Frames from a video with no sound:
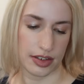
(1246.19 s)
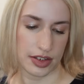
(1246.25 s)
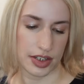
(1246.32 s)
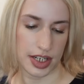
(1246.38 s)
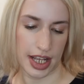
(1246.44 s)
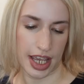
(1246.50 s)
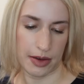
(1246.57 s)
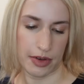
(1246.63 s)

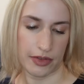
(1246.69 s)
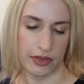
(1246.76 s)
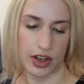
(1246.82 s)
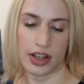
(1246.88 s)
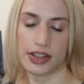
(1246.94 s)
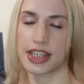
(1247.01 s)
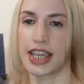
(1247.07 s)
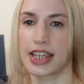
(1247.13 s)
Today we've
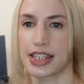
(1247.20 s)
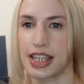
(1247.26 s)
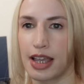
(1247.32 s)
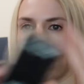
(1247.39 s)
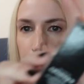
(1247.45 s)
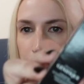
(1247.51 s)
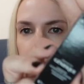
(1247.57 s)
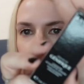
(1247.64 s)
got a
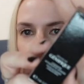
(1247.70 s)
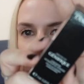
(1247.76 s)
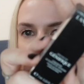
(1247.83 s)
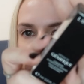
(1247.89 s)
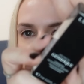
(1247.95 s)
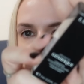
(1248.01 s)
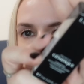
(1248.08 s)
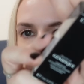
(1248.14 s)
sample
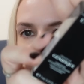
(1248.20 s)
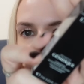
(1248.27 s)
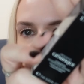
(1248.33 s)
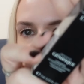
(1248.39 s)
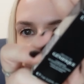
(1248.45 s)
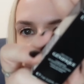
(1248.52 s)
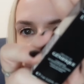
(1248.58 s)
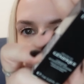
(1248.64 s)
from
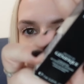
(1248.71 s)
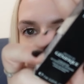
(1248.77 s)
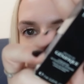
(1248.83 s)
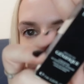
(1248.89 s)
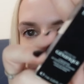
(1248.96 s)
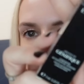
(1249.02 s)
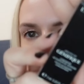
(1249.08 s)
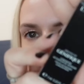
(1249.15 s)

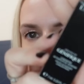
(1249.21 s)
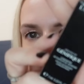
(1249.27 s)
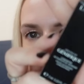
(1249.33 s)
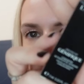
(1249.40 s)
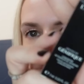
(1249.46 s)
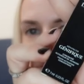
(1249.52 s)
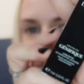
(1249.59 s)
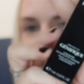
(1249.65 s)
Lancome. So
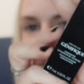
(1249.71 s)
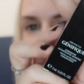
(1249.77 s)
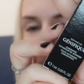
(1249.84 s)
it is